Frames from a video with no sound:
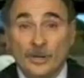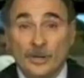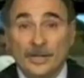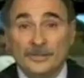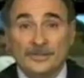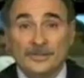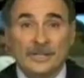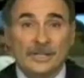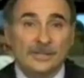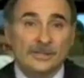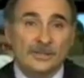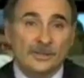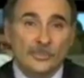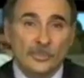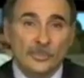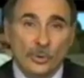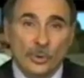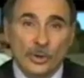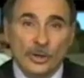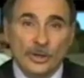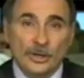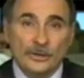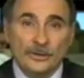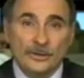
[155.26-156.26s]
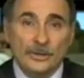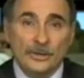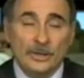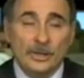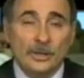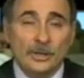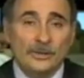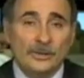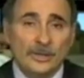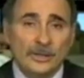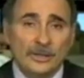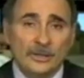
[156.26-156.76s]
the President has supported
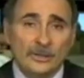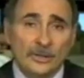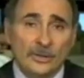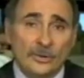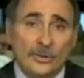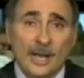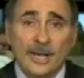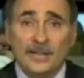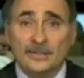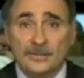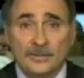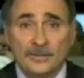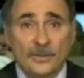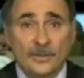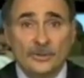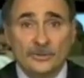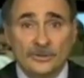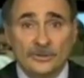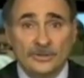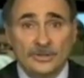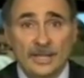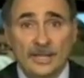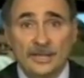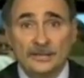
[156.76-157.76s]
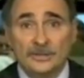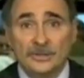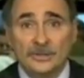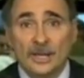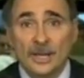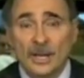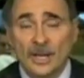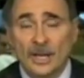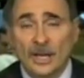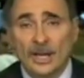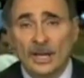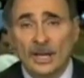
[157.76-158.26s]
the rights of those states
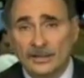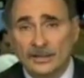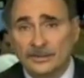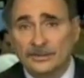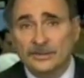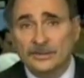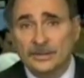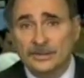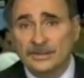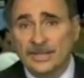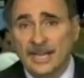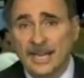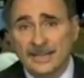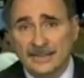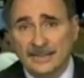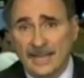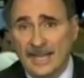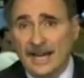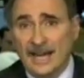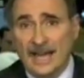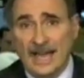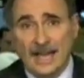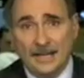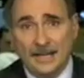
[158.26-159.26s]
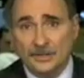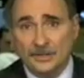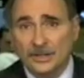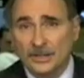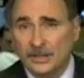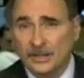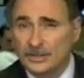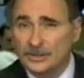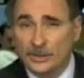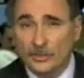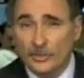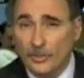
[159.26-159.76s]
to take that action.
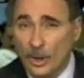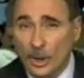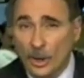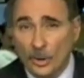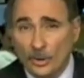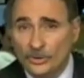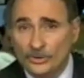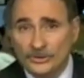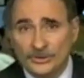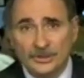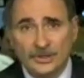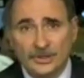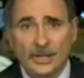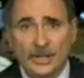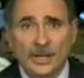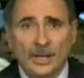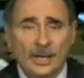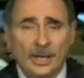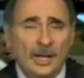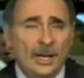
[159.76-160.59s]
He's opposed